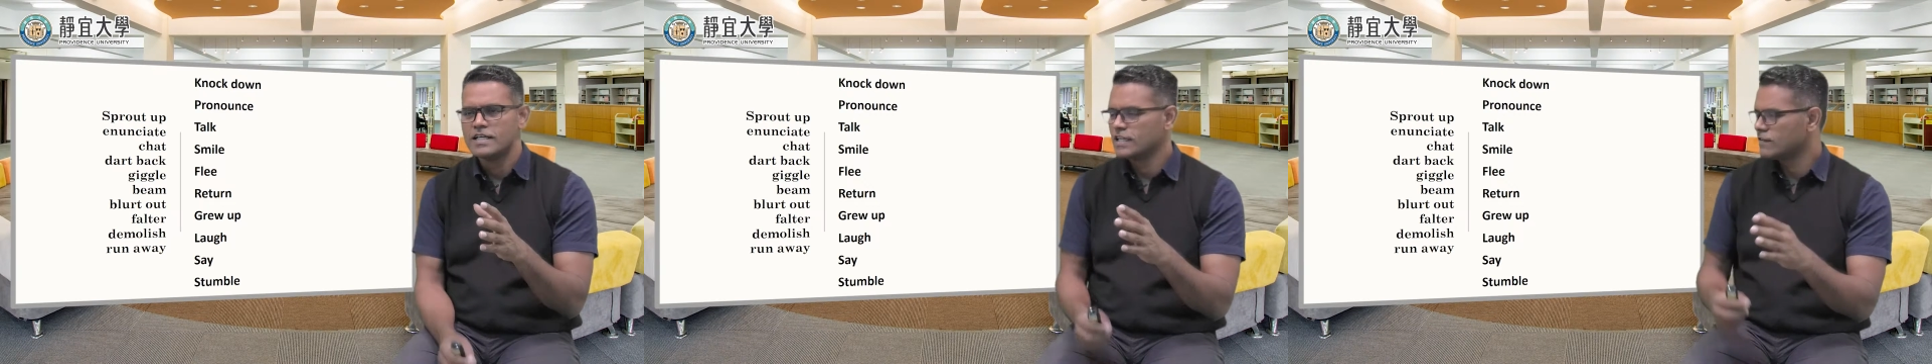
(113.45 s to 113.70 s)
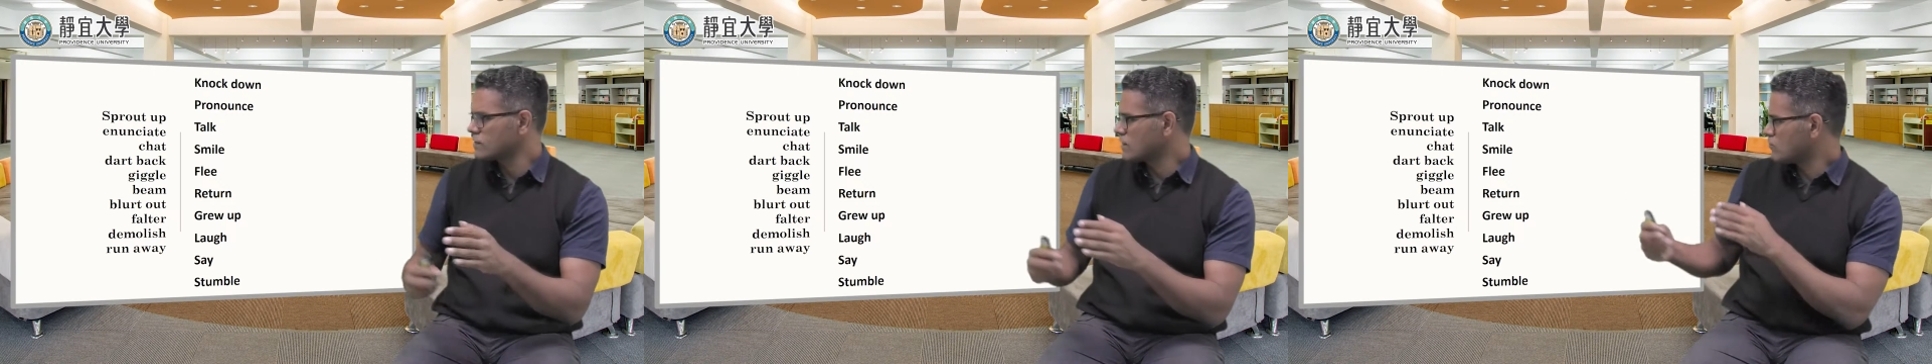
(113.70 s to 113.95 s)

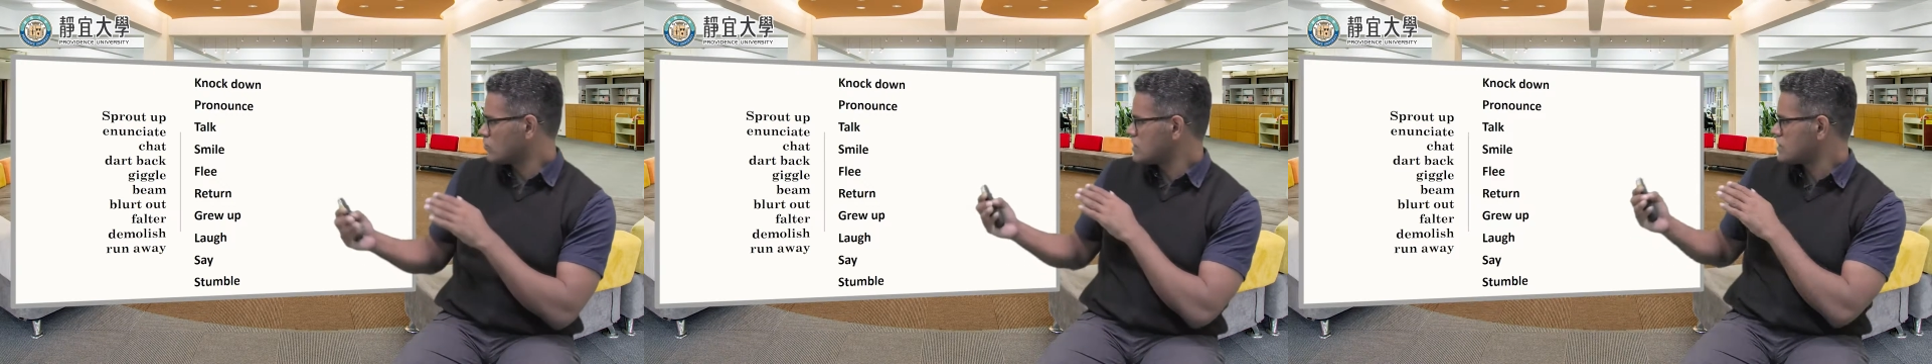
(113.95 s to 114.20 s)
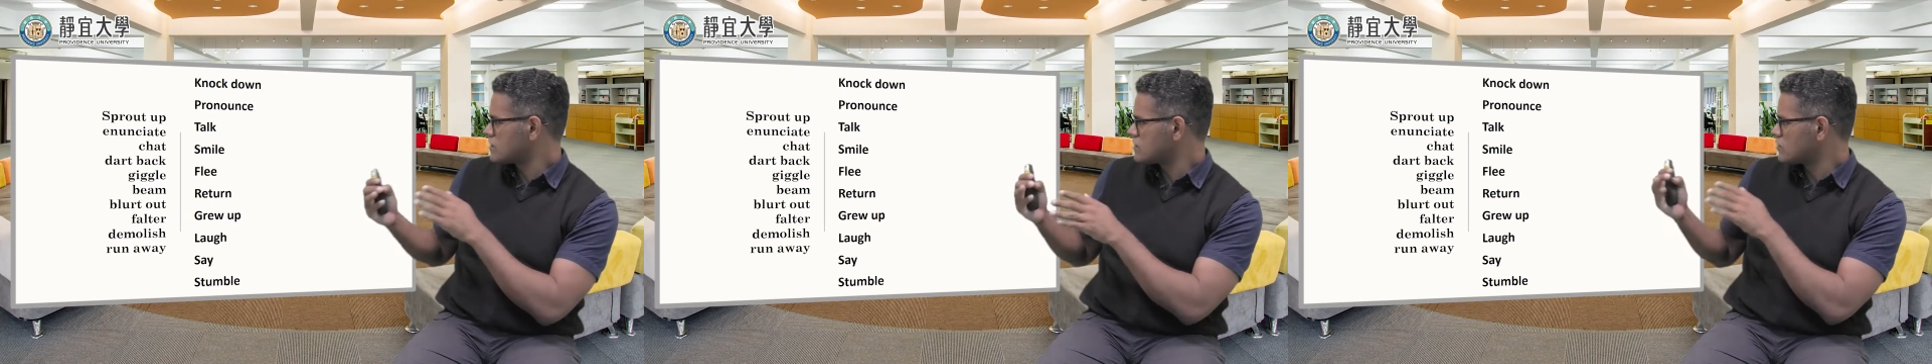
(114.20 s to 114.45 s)
If some
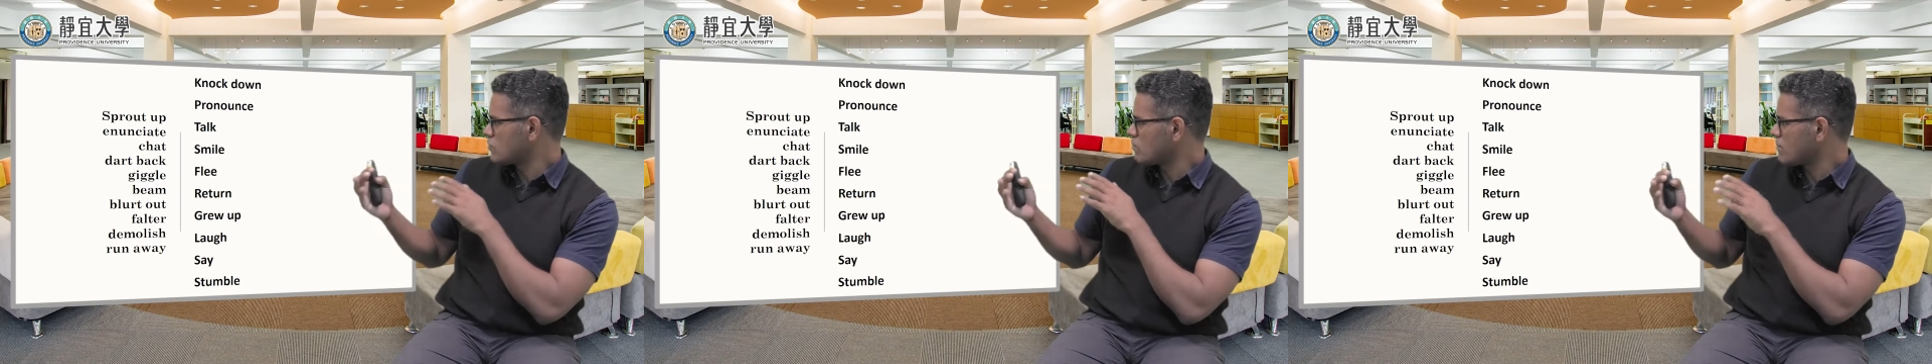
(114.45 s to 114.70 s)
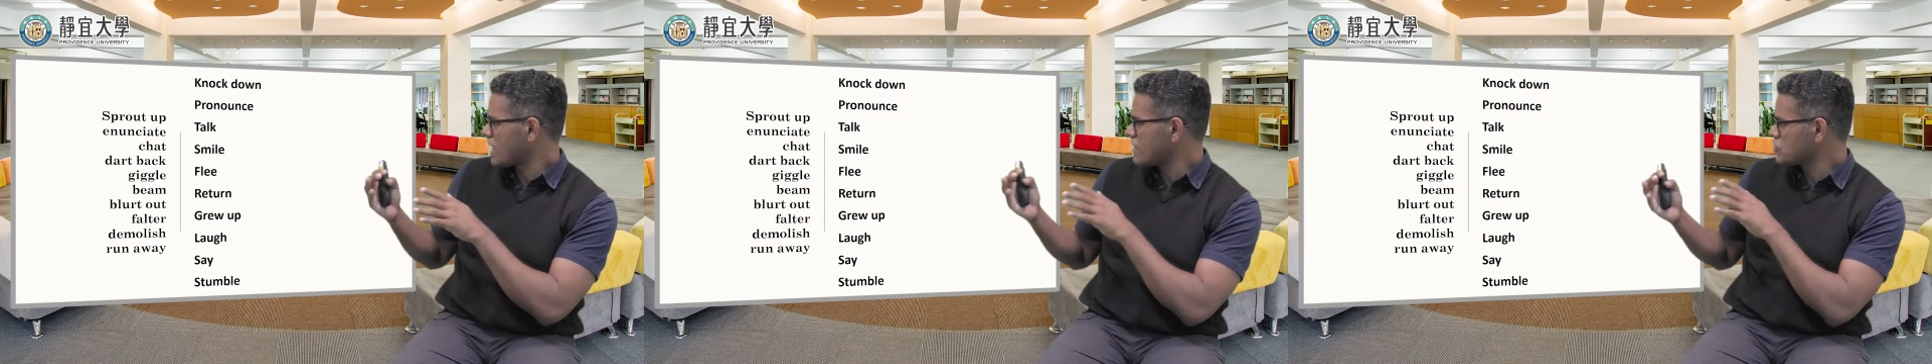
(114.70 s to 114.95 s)
words don't
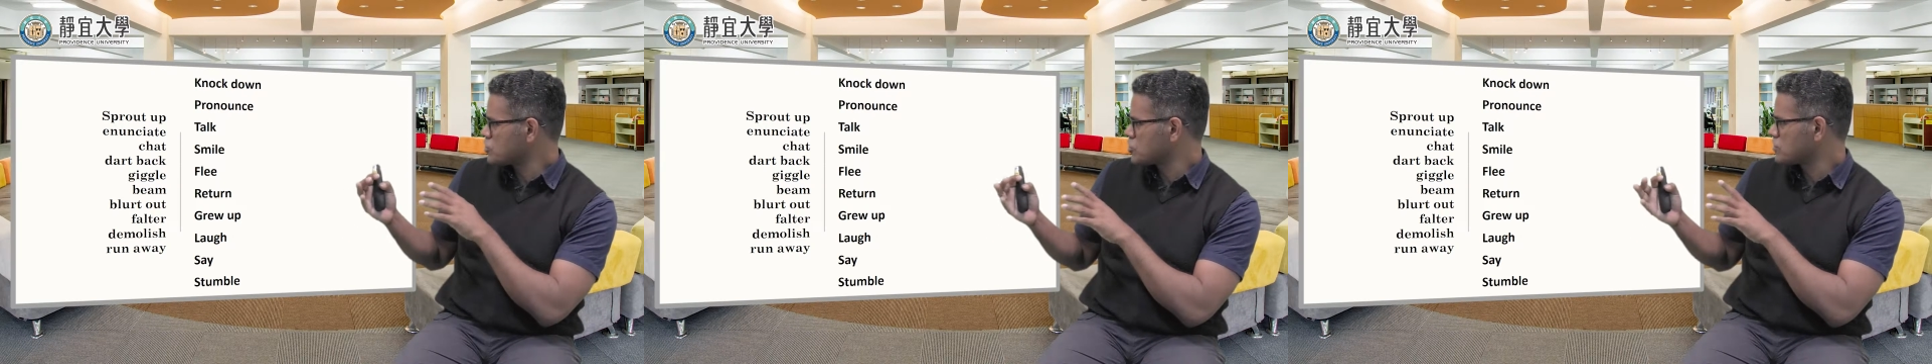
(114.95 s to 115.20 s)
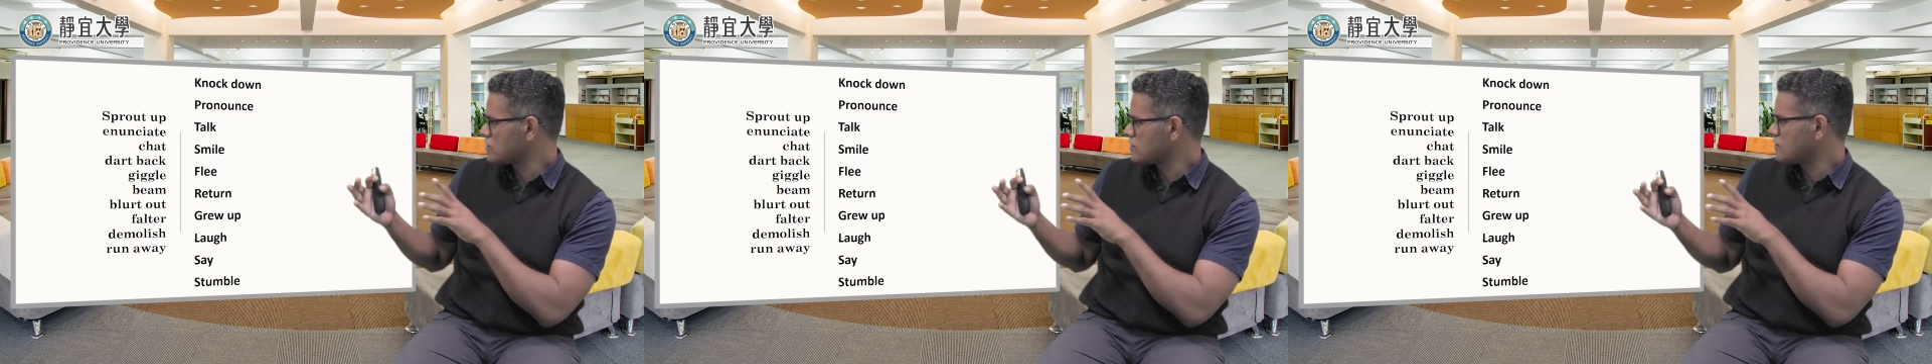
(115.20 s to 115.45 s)

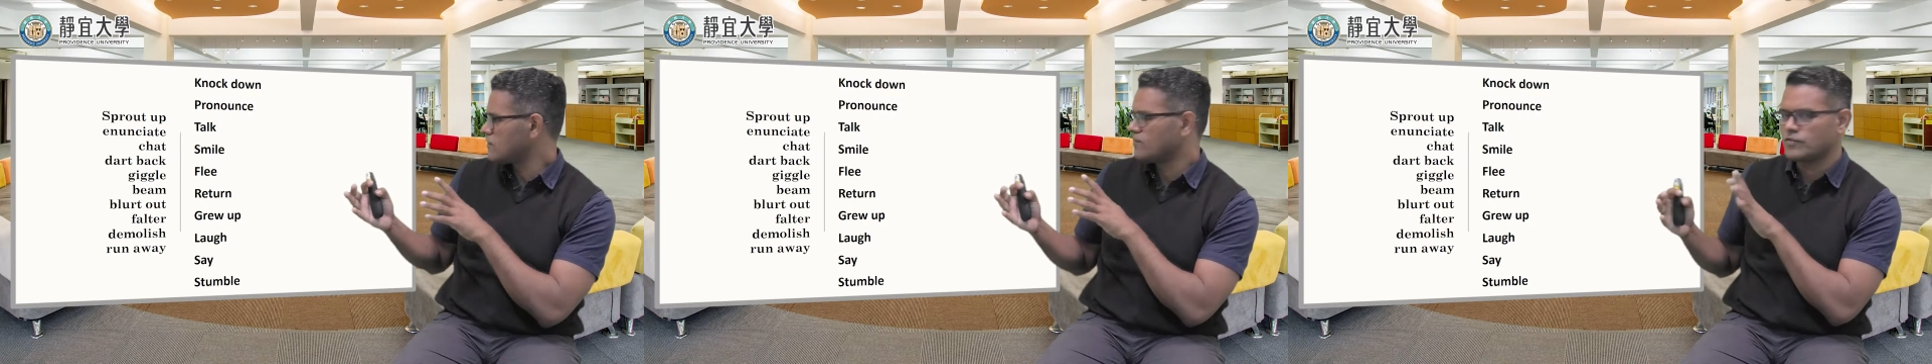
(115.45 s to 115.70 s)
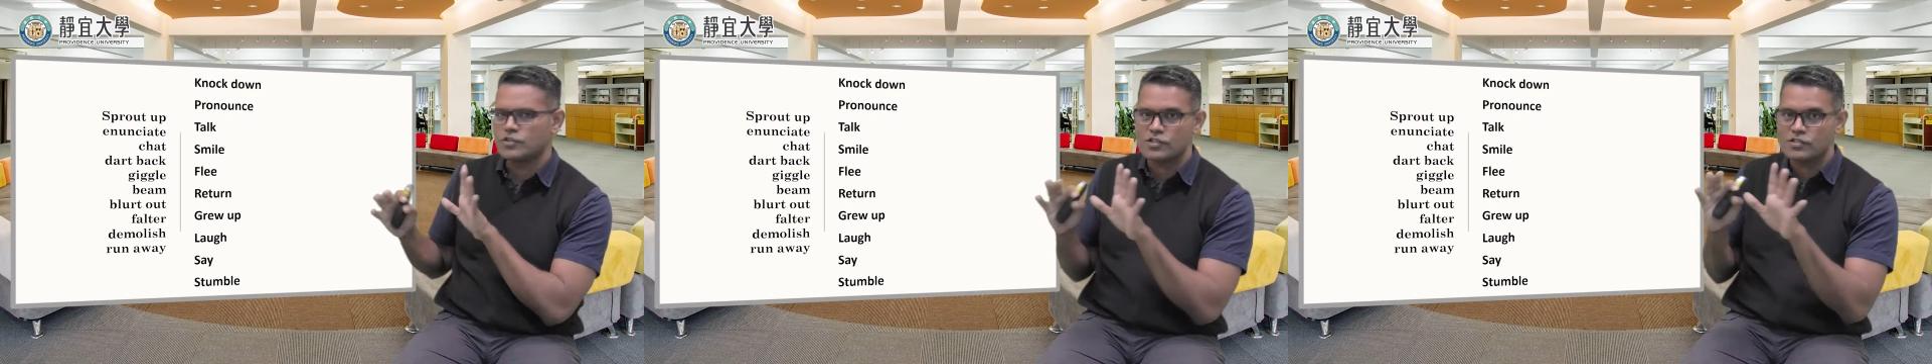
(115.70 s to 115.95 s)
match,
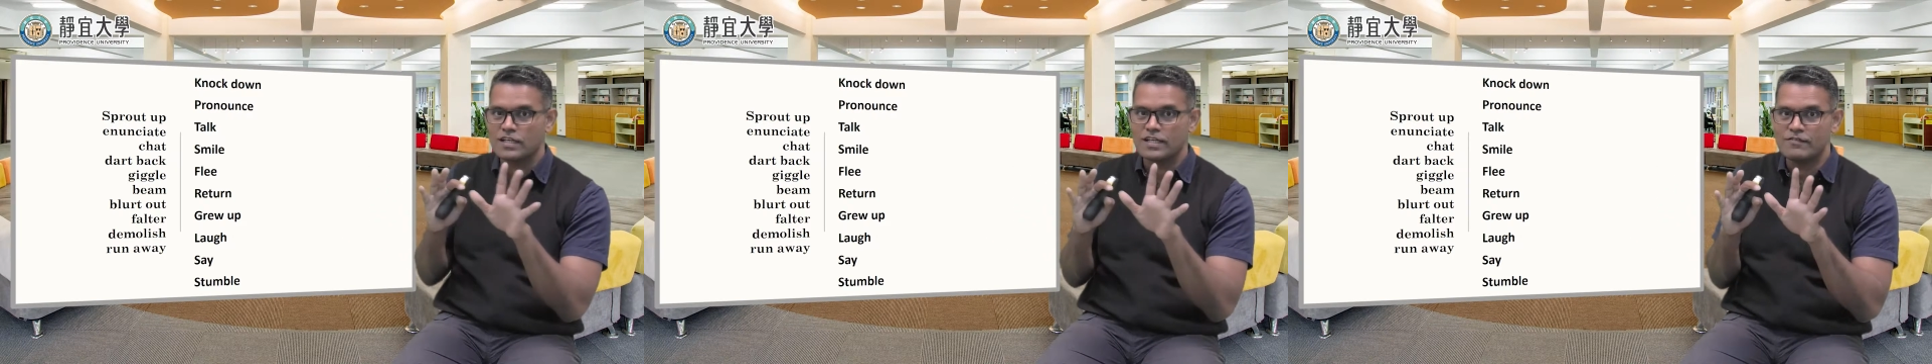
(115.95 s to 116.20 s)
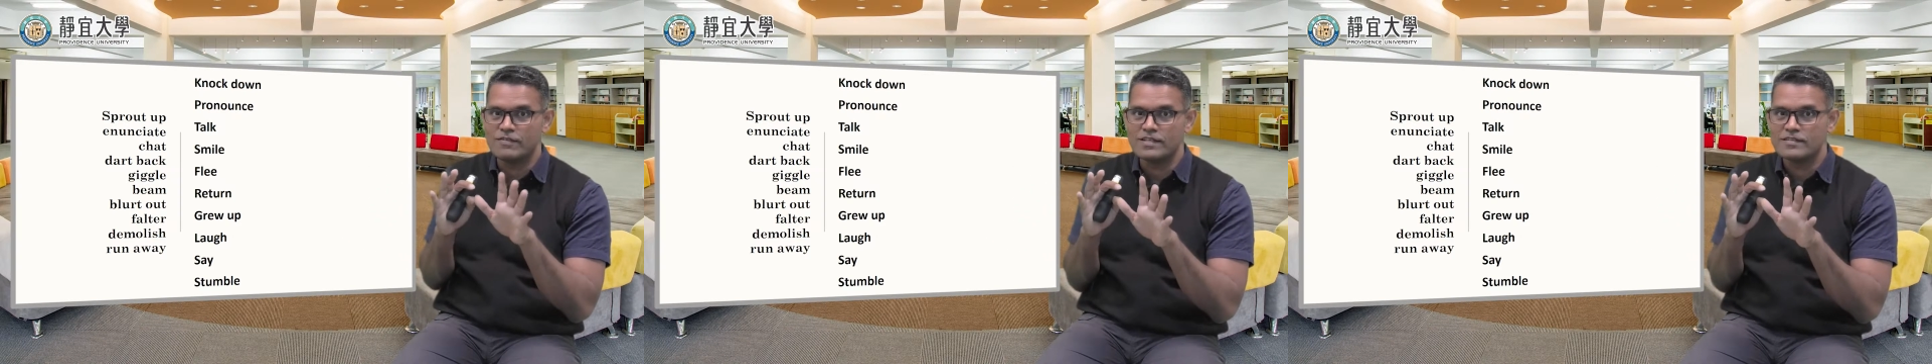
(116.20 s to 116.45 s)
just
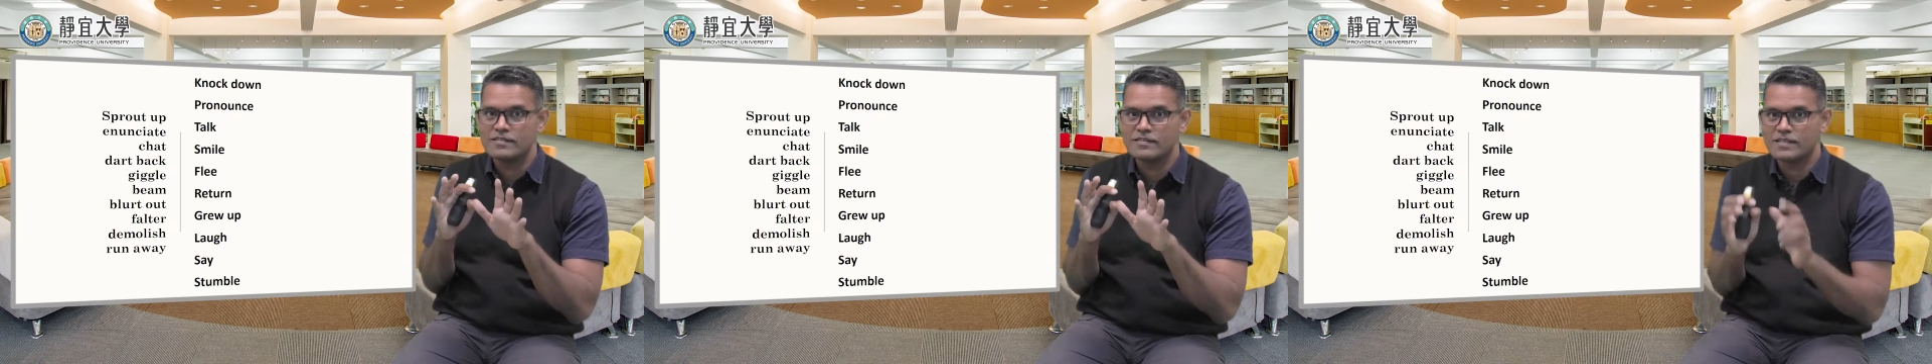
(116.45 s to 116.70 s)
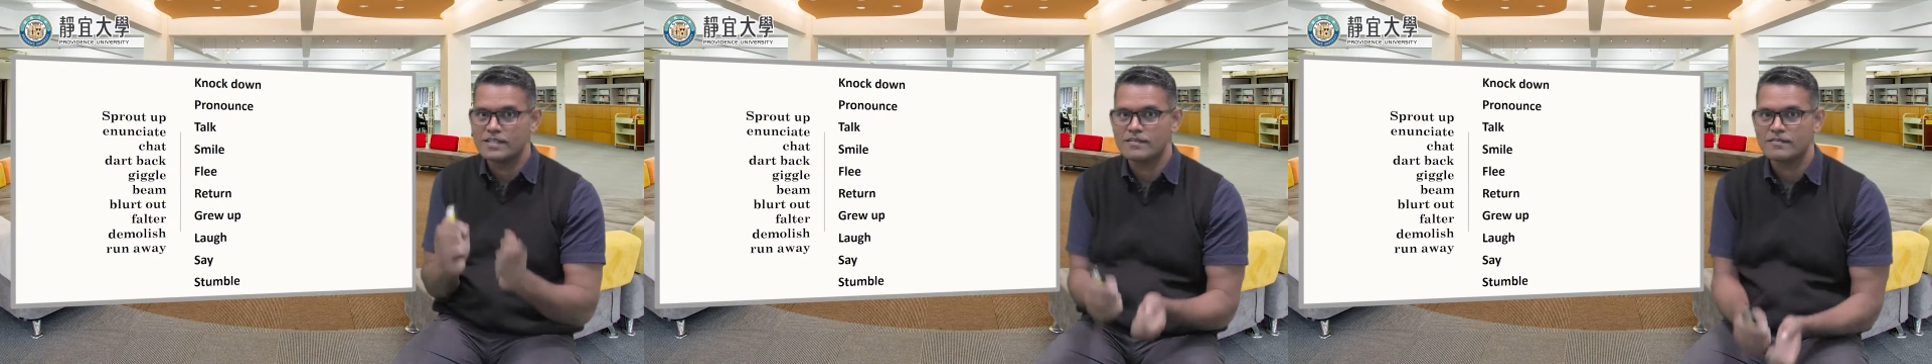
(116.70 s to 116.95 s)
leave it.
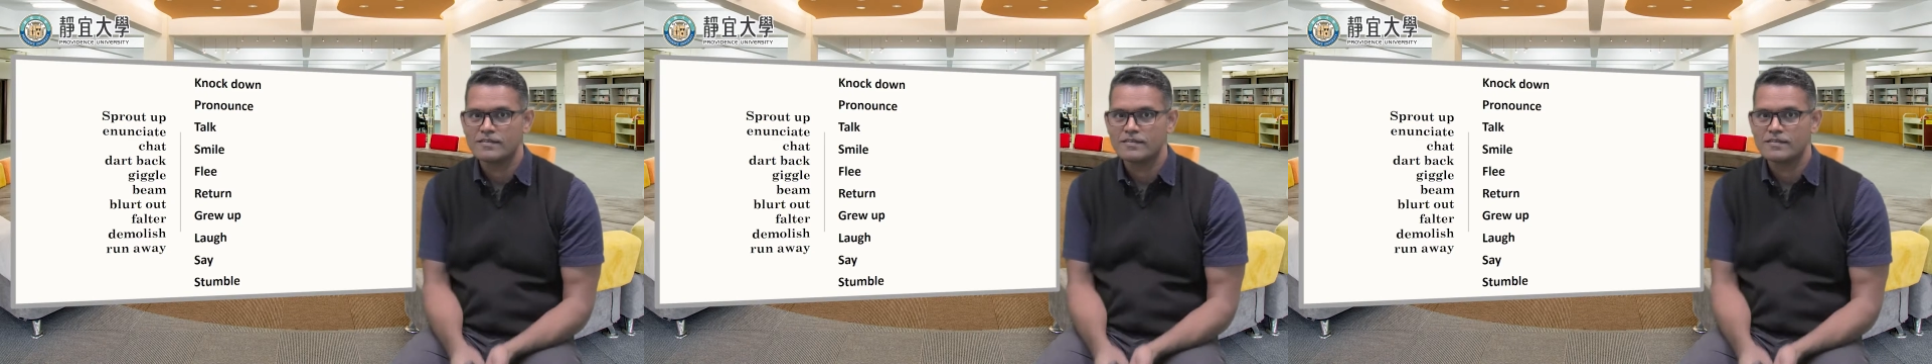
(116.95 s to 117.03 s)
Yeah.